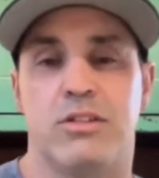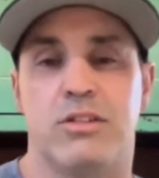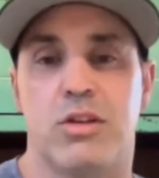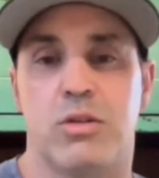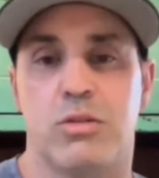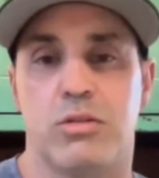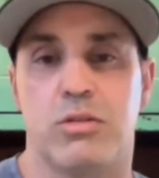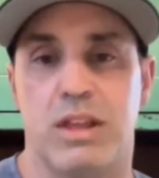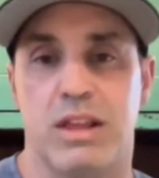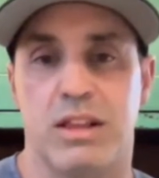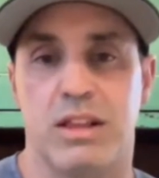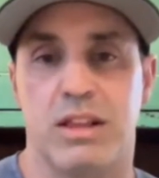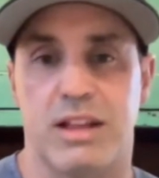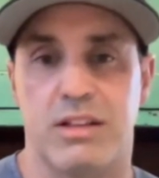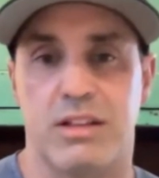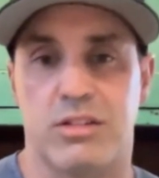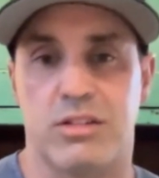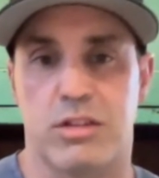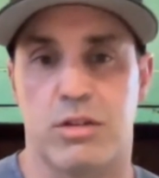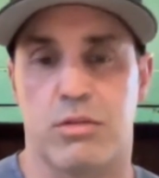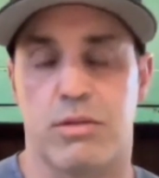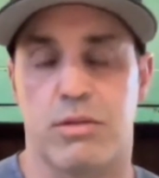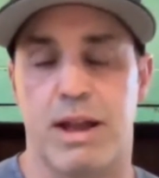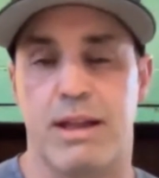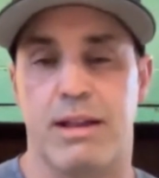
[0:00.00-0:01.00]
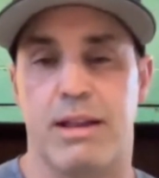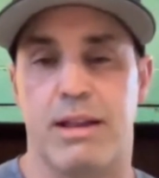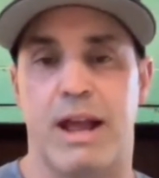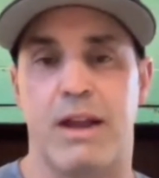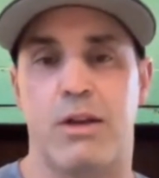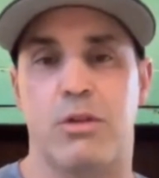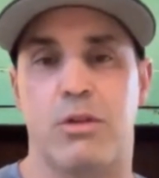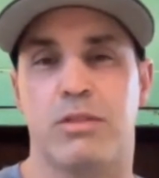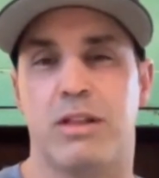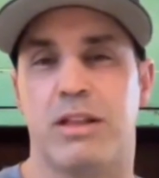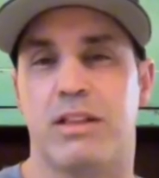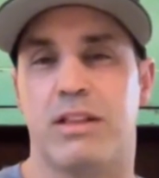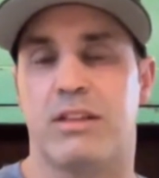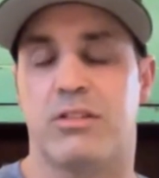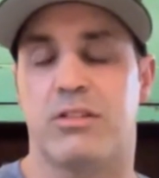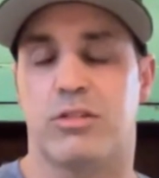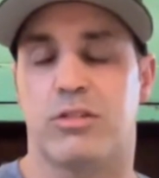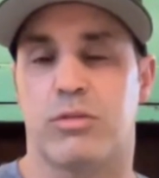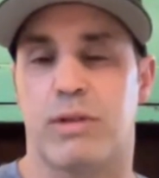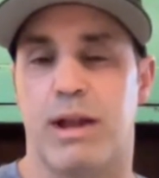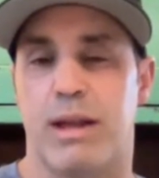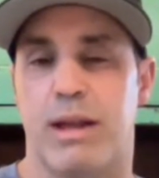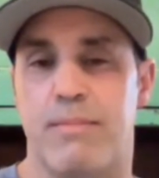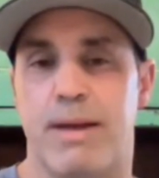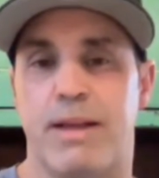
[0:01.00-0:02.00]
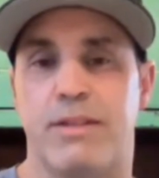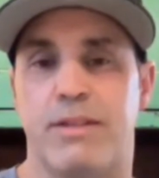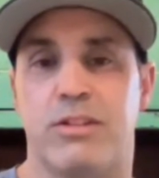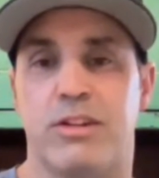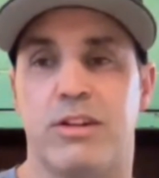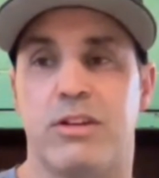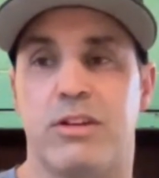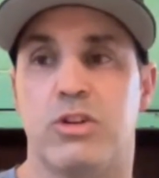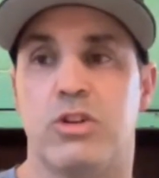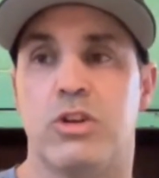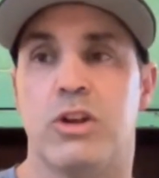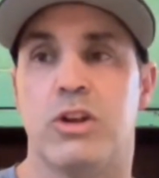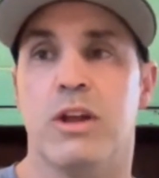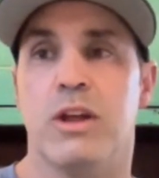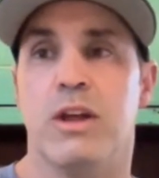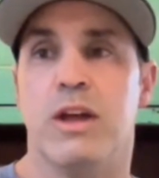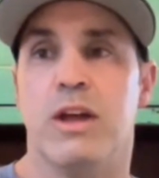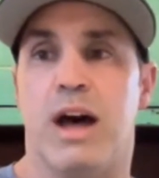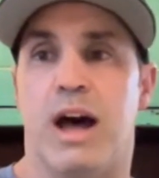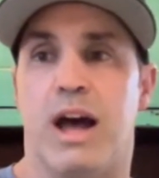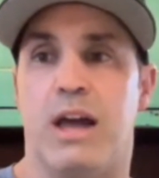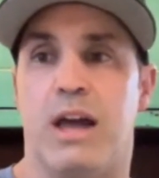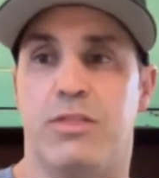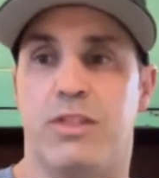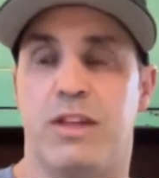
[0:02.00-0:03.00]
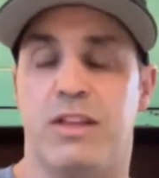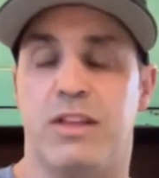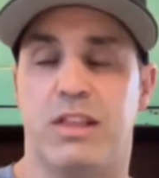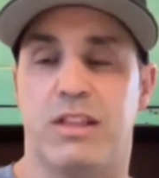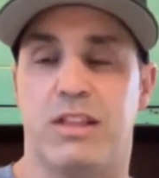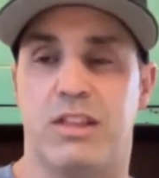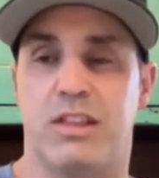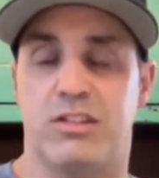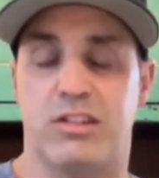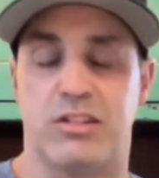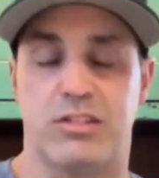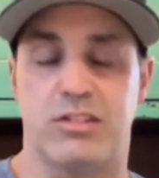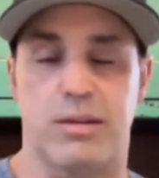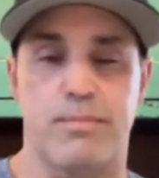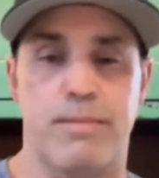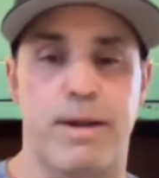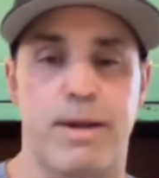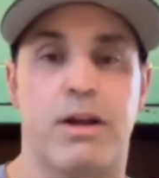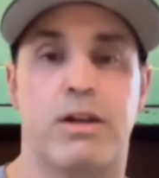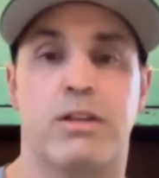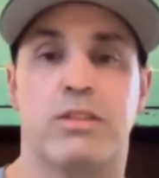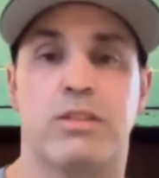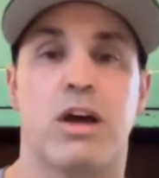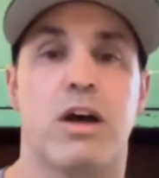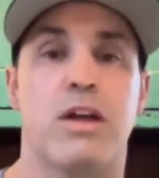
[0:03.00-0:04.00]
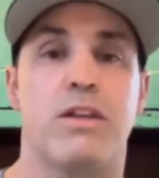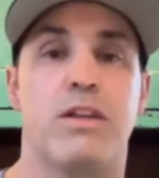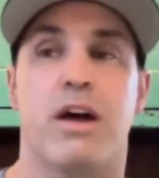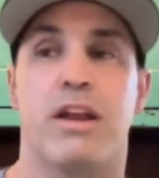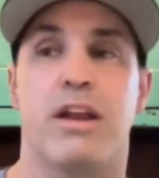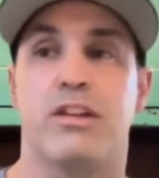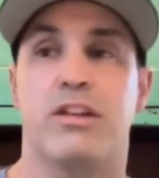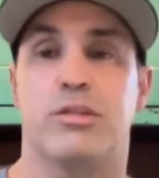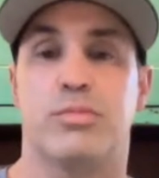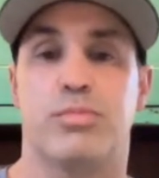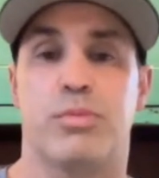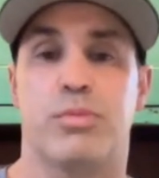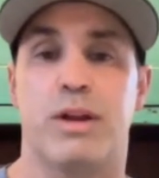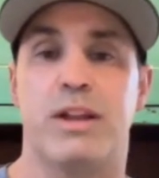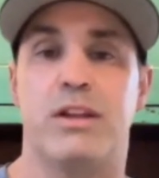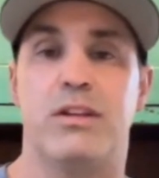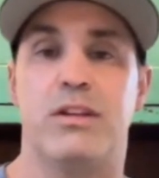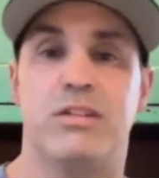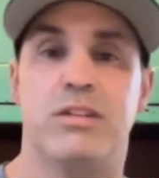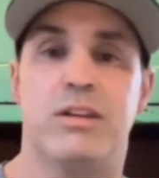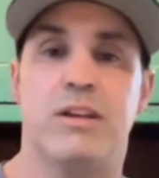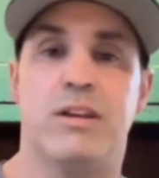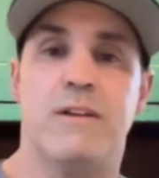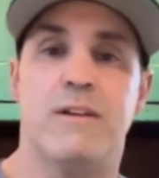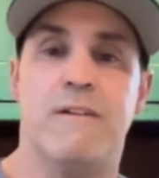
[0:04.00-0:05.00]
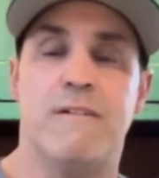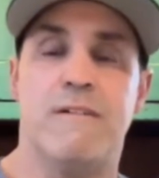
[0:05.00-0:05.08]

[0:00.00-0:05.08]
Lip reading: just don't think that's the right. I don't think that's the right message. I think that this is a marathon, not a sprint.